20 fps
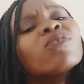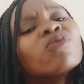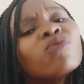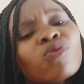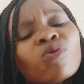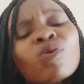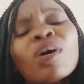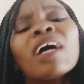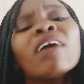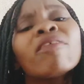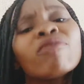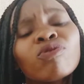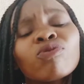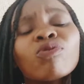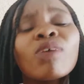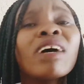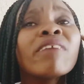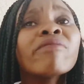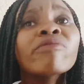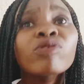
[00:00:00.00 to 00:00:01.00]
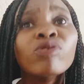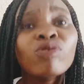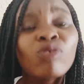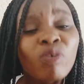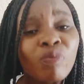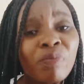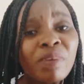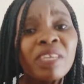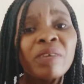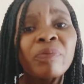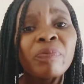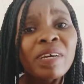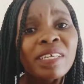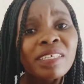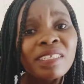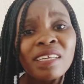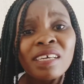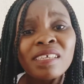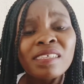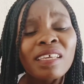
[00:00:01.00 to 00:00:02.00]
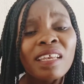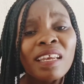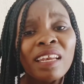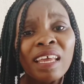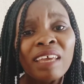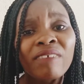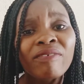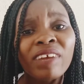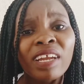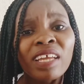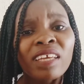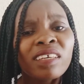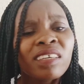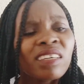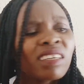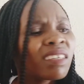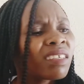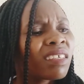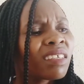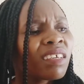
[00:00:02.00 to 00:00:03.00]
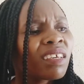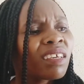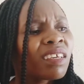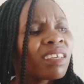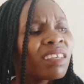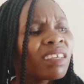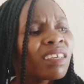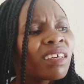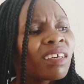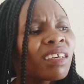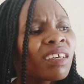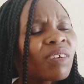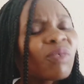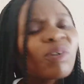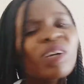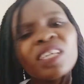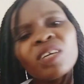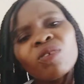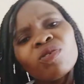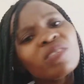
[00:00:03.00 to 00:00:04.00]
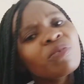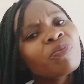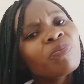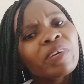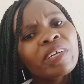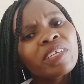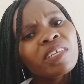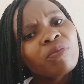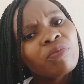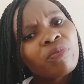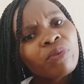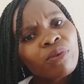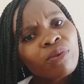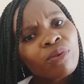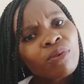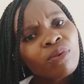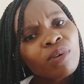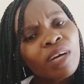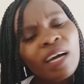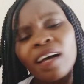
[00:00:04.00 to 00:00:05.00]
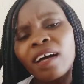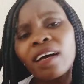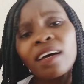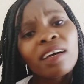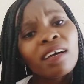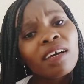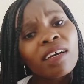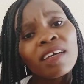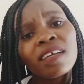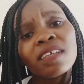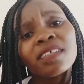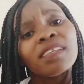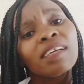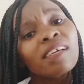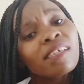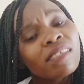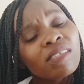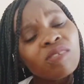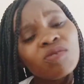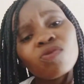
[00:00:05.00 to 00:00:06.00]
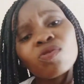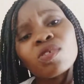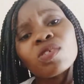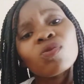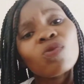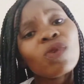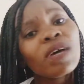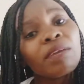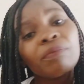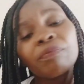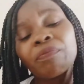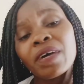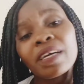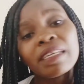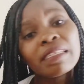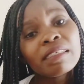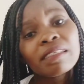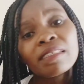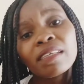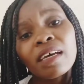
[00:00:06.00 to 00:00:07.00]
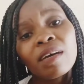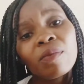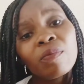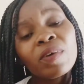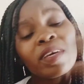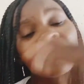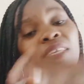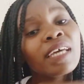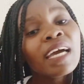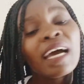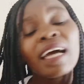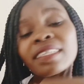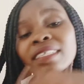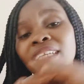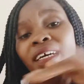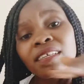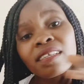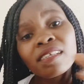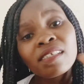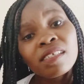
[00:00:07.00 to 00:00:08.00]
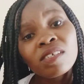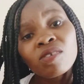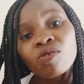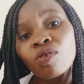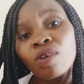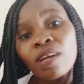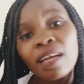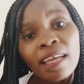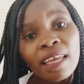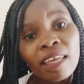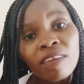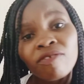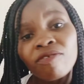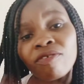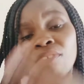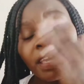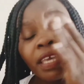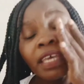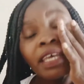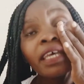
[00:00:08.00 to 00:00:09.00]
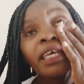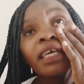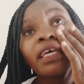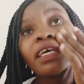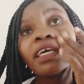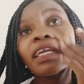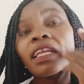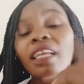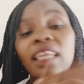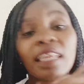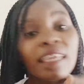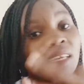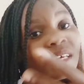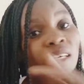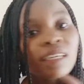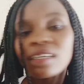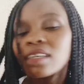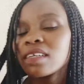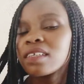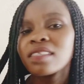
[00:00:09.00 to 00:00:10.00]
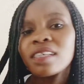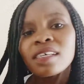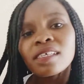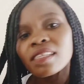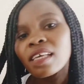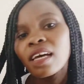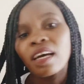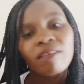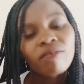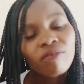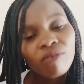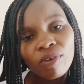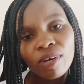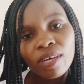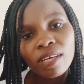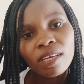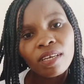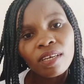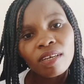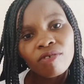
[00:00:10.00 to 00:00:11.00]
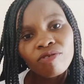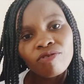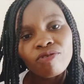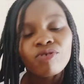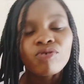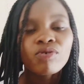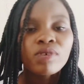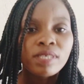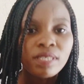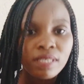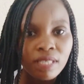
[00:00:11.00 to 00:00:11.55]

do you have to have so many partners in life? Like, when you depend, bro, just choose one partner when you had to risk your life. Like, just have one for your